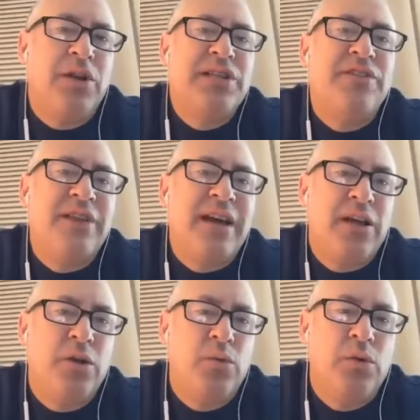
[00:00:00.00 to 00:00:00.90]
to see
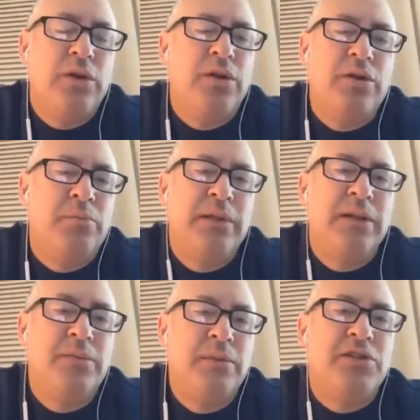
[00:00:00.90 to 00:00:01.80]
value.
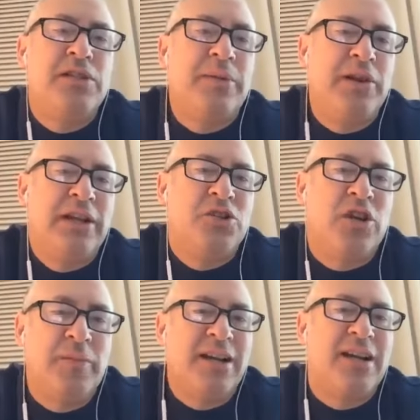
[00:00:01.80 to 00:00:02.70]
Please tell me you're not
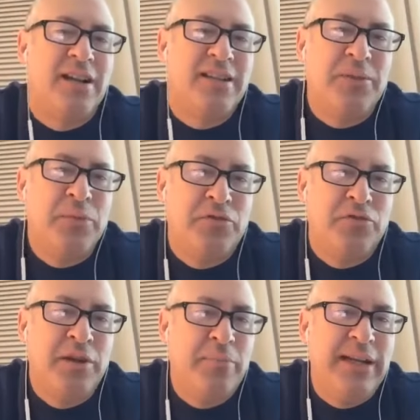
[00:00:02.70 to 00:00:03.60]
talking about content with a
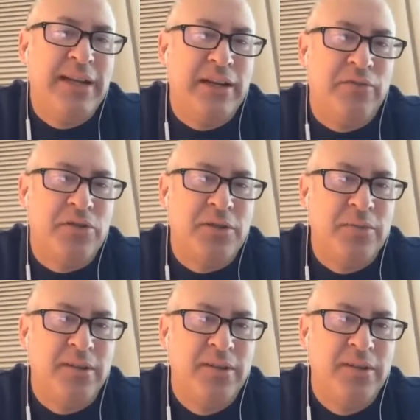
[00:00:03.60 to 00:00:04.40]
free PDF or something.